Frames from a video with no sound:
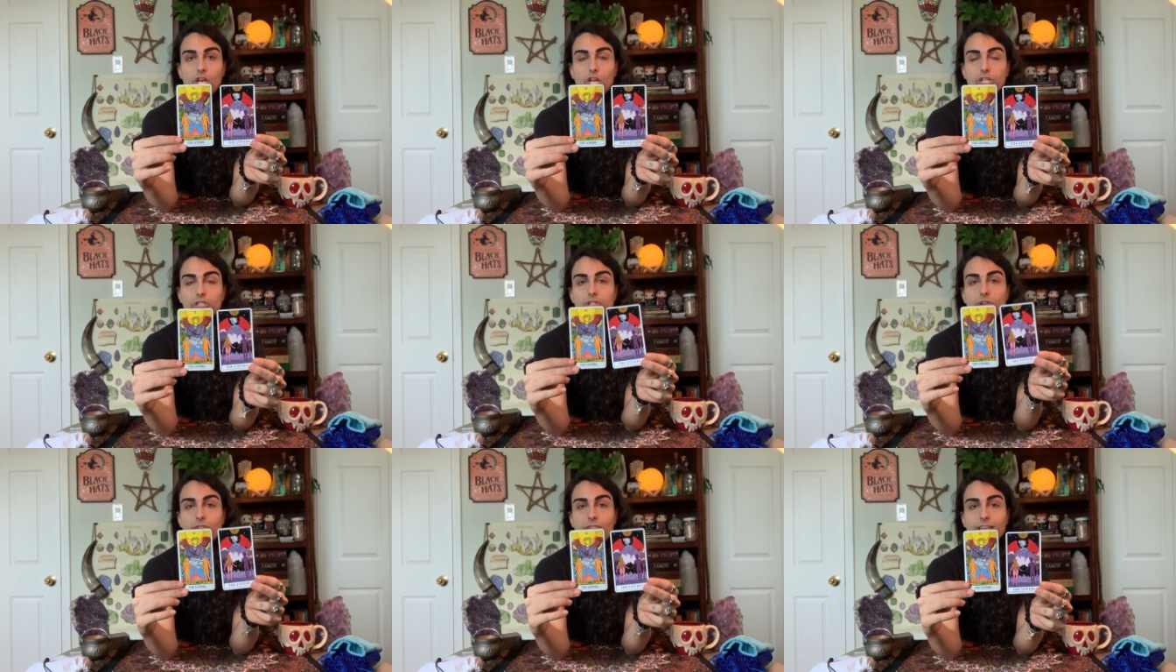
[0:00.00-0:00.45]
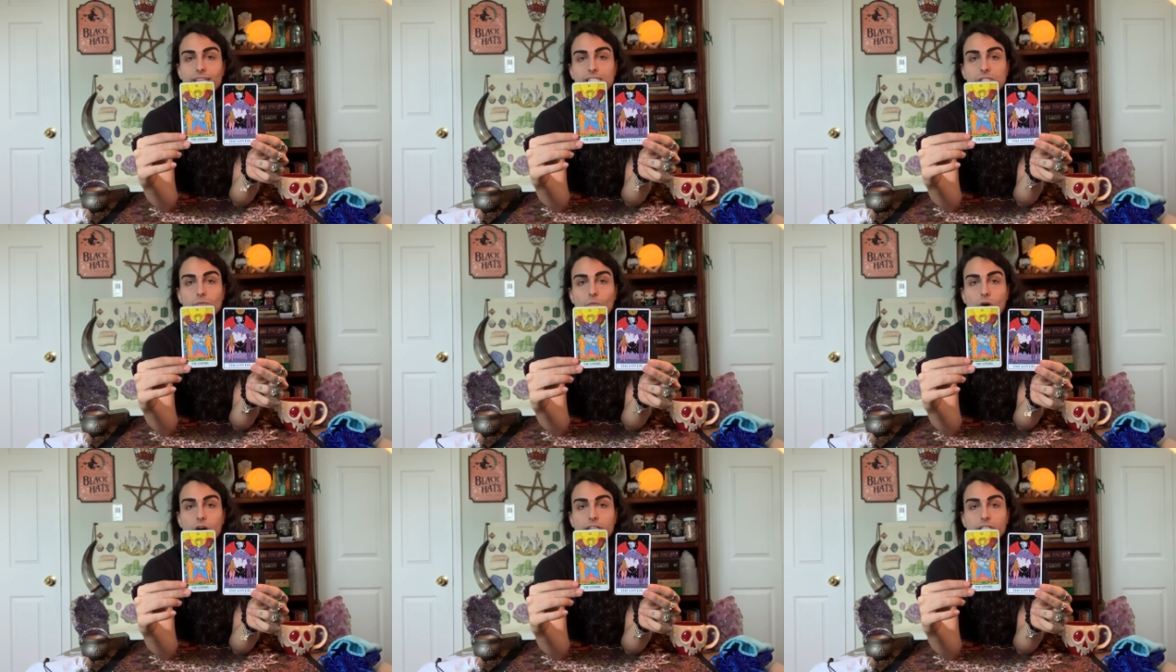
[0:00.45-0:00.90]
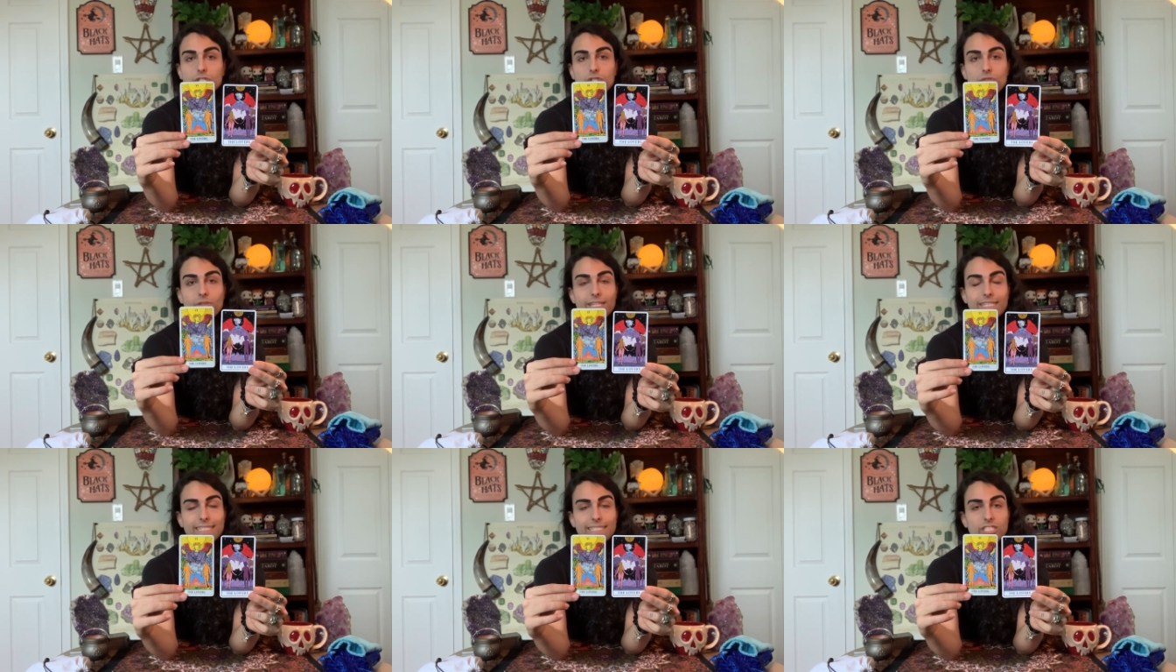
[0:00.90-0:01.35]
So this one,
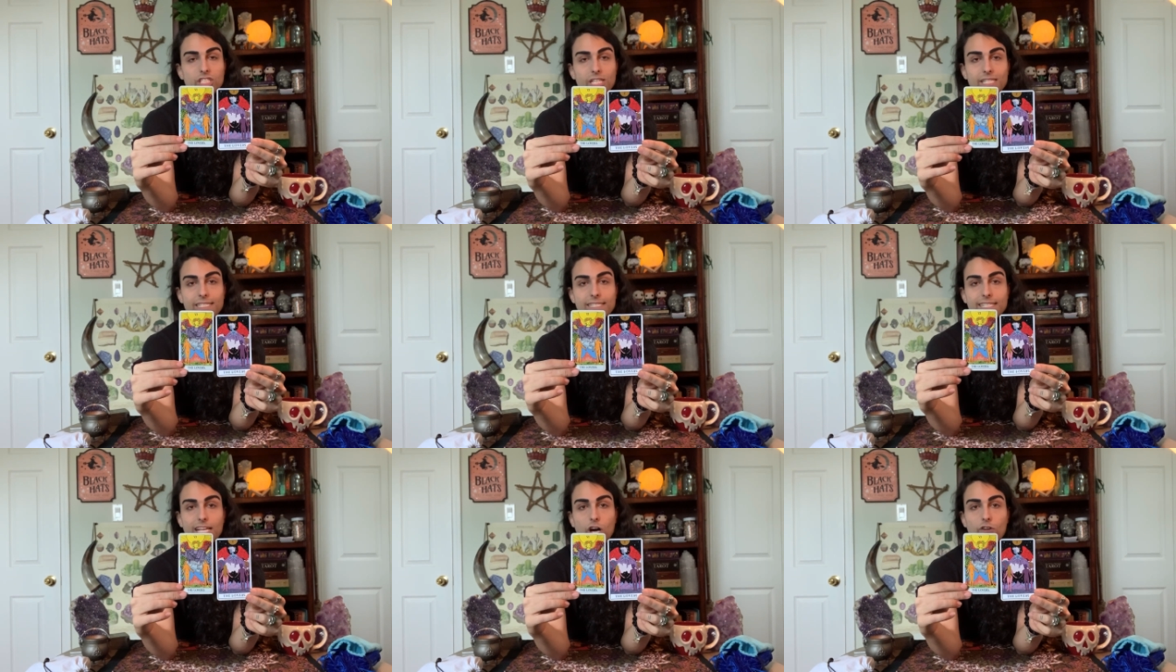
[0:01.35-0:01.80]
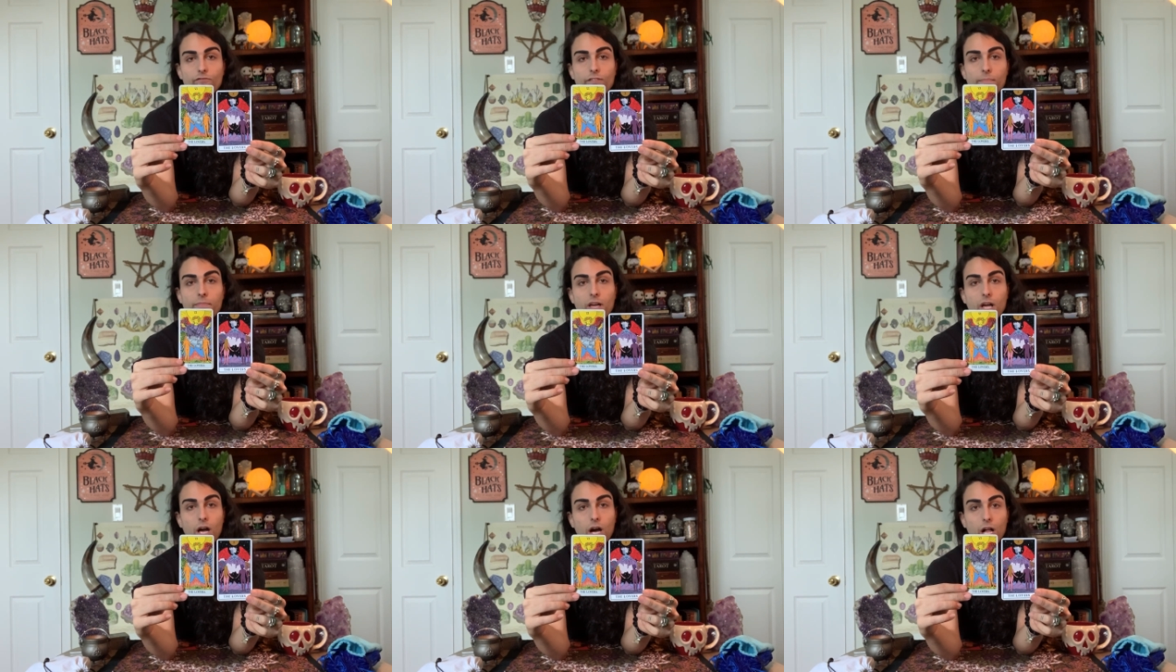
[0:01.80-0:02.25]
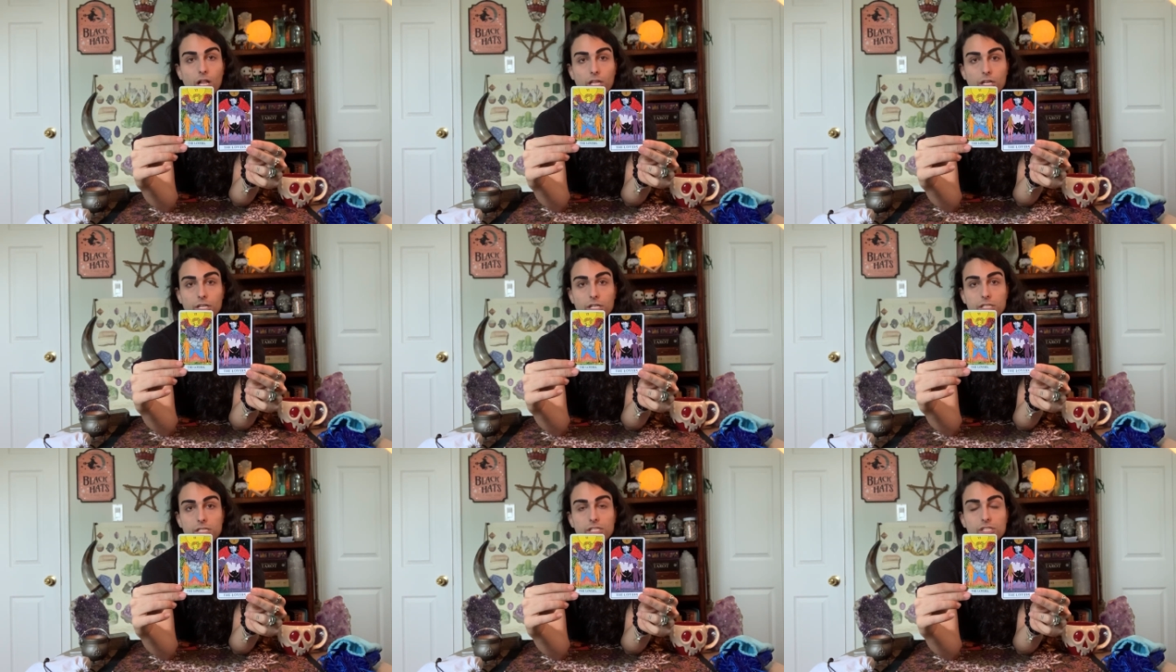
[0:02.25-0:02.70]
you can just tell from the
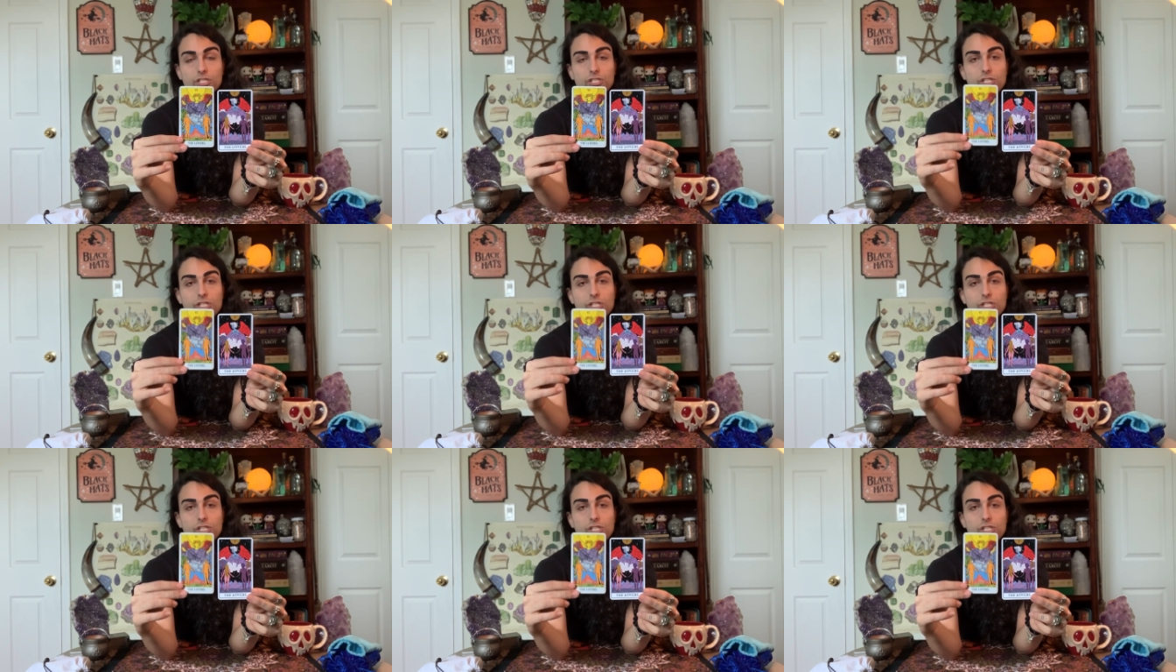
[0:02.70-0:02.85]
colors.